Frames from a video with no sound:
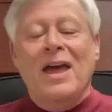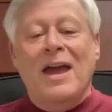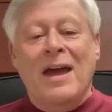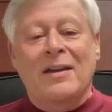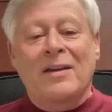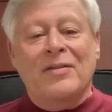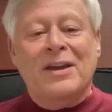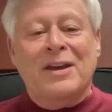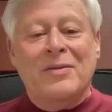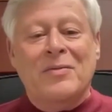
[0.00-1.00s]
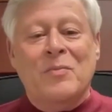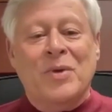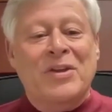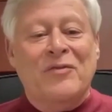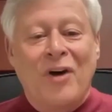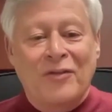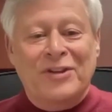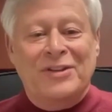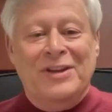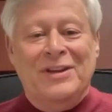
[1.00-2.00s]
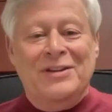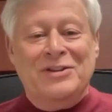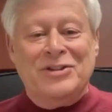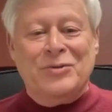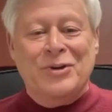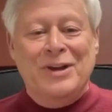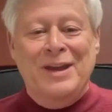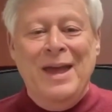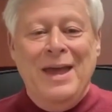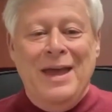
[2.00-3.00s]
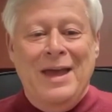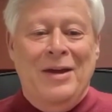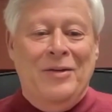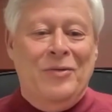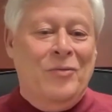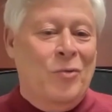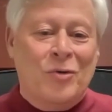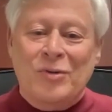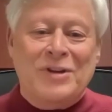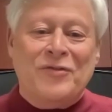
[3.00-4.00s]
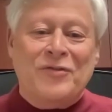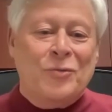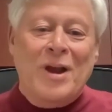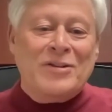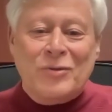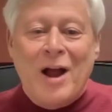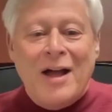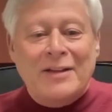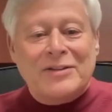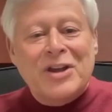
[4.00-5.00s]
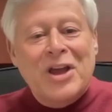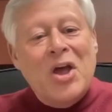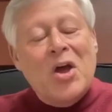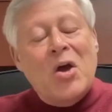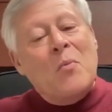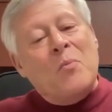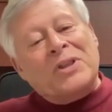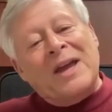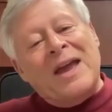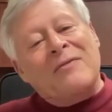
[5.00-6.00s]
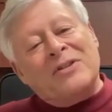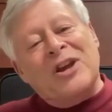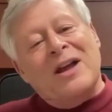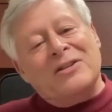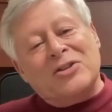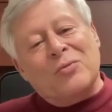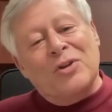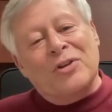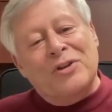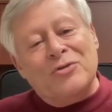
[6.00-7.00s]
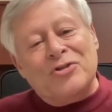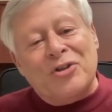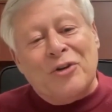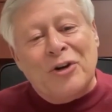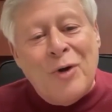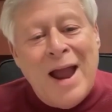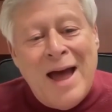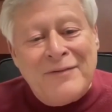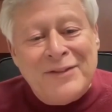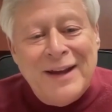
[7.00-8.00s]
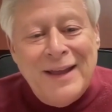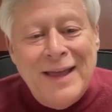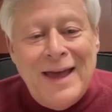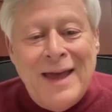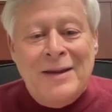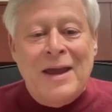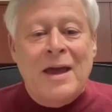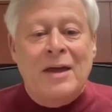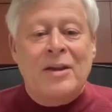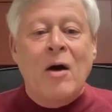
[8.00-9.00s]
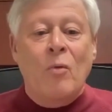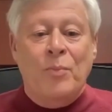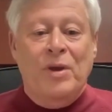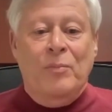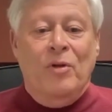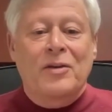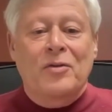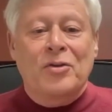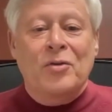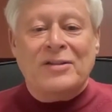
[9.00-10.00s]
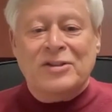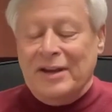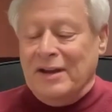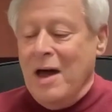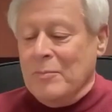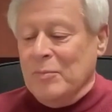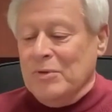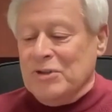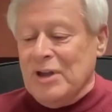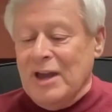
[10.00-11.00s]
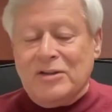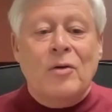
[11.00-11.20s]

and they can be involved in the industry and work with different restaurants, but they have a chance to really use their craft and, and help people. You asked like common mistakes.